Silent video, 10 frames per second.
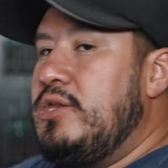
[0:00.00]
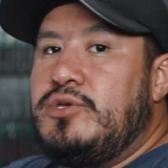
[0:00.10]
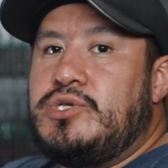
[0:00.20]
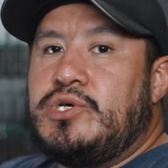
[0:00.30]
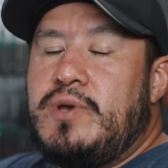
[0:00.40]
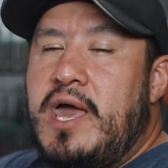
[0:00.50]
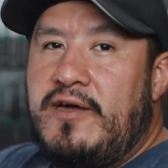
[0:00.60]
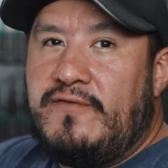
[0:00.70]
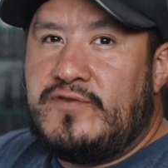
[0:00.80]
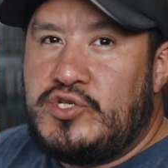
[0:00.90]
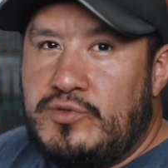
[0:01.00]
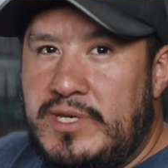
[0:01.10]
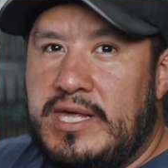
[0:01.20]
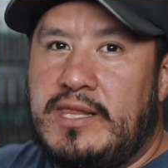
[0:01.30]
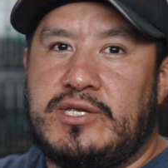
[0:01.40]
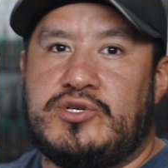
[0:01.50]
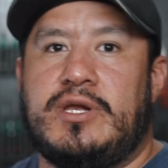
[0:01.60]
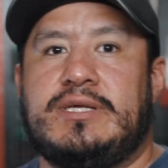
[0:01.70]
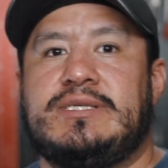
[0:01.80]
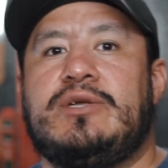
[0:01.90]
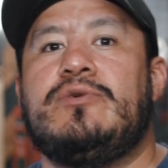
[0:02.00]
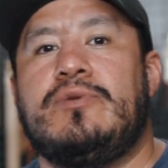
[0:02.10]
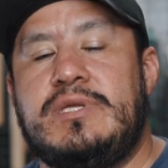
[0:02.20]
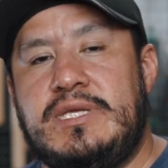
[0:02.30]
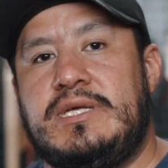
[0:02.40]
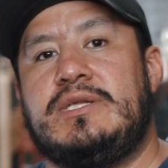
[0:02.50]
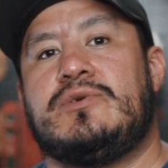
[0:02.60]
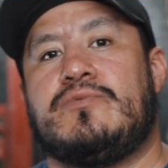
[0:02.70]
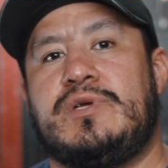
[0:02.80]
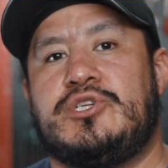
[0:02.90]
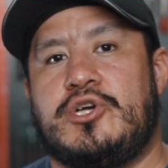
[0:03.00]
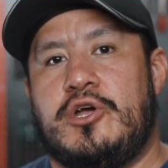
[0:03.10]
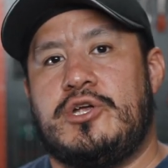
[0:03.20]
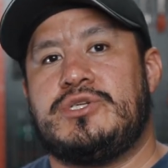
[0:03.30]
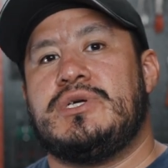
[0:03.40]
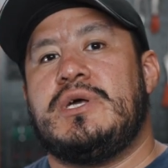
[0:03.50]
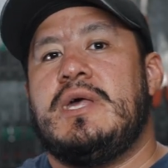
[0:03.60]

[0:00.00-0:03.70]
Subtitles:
you don't have too many electronics that you need to recharge,